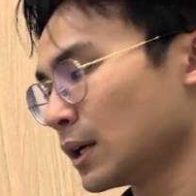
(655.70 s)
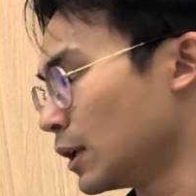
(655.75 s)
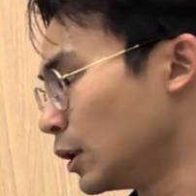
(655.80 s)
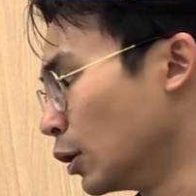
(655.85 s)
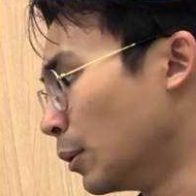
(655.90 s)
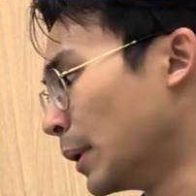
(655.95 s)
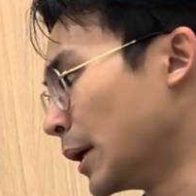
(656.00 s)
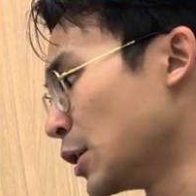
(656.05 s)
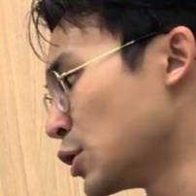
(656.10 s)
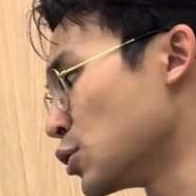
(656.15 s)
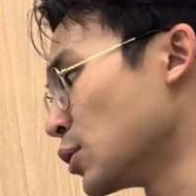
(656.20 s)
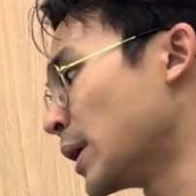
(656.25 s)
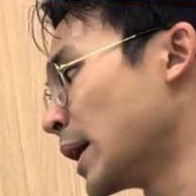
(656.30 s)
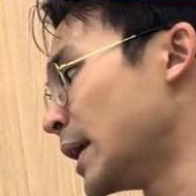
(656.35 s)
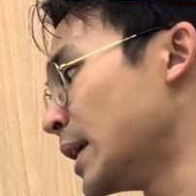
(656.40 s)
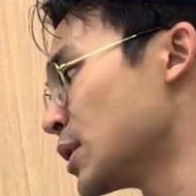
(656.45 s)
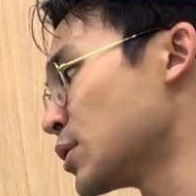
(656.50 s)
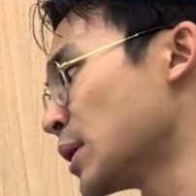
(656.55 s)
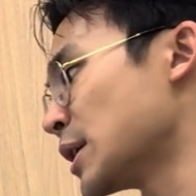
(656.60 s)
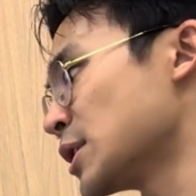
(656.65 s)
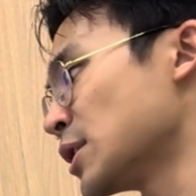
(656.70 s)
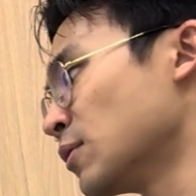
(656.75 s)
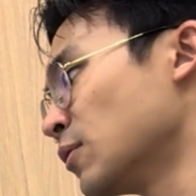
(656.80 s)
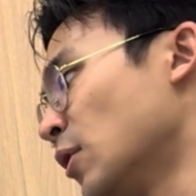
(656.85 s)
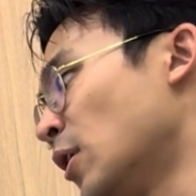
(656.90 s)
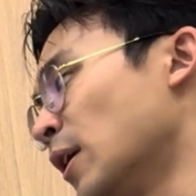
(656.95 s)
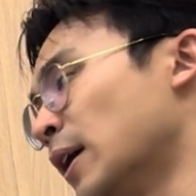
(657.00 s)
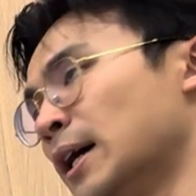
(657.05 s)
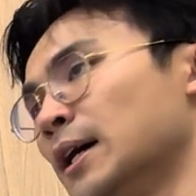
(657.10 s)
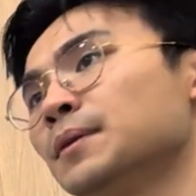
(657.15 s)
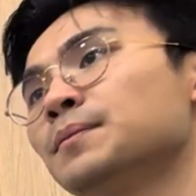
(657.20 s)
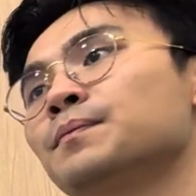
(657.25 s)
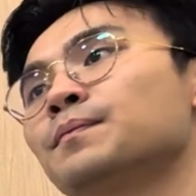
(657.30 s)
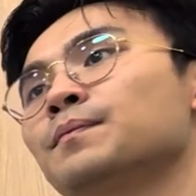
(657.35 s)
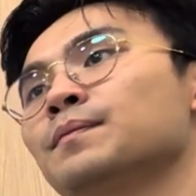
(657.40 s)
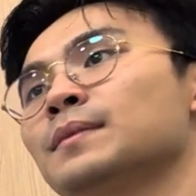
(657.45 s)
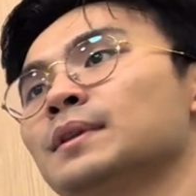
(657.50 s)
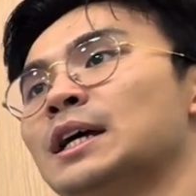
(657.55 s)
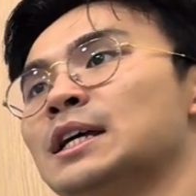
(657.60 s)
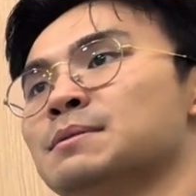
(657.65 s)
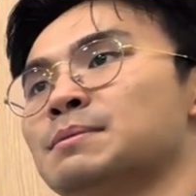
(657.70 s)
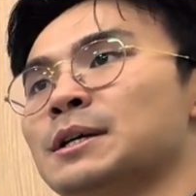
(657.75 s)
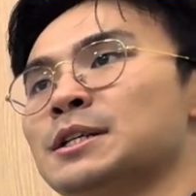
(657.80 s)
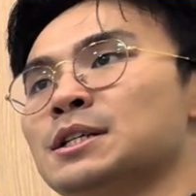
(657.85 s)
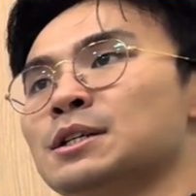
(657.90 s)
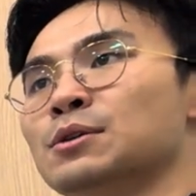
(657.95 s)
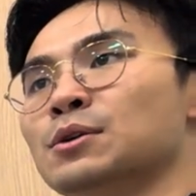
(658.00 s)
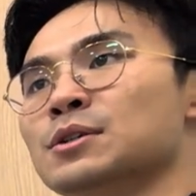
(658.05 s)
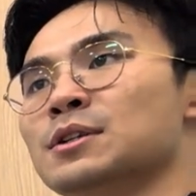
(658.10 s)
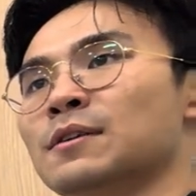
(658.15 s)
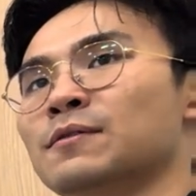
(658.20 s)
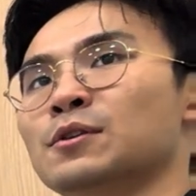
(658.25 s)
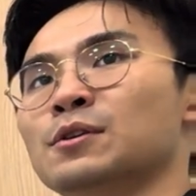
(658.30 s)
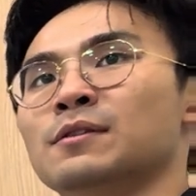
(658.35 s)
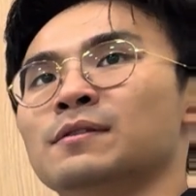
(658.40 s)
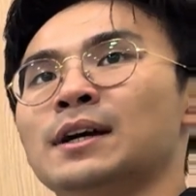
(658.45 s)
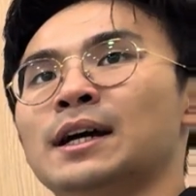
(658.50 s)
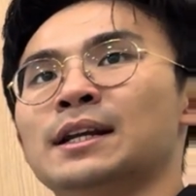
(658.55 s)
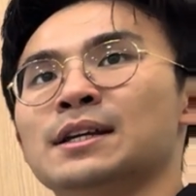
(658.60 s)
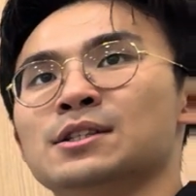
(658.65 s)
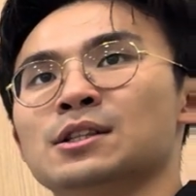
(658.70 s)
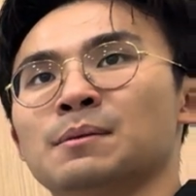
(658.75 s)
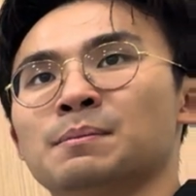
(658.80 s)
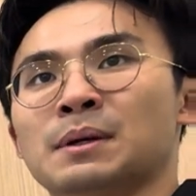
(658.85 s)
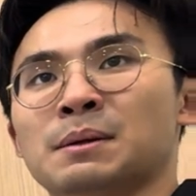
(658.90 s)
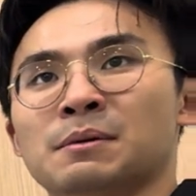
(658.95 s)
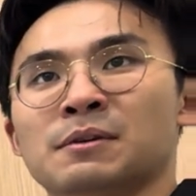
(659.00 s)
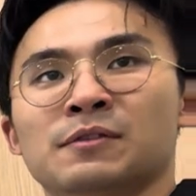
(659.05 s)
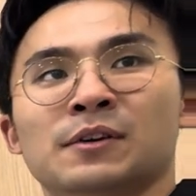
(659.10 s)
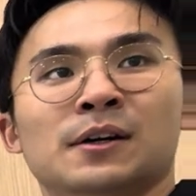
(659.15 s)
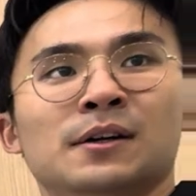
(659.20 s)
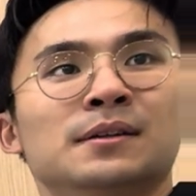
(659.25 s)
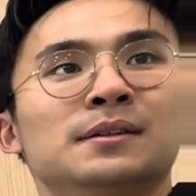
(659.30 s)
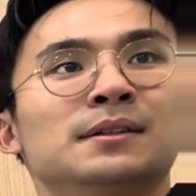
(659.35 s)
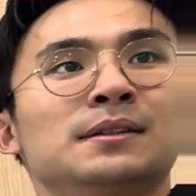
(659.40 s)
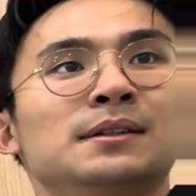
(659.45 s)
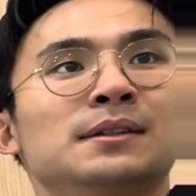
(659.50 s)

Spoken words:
Nobody should get this question wrong, especially those of you who have done this topic before.